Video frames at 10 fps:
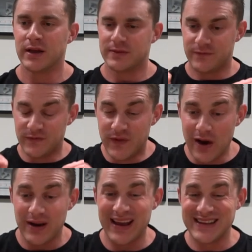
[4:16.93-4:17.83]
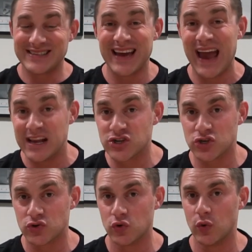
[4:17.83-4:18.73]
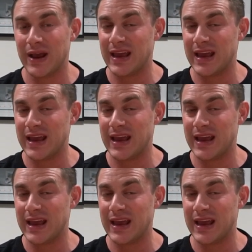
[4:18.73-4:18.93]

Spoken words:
very intentional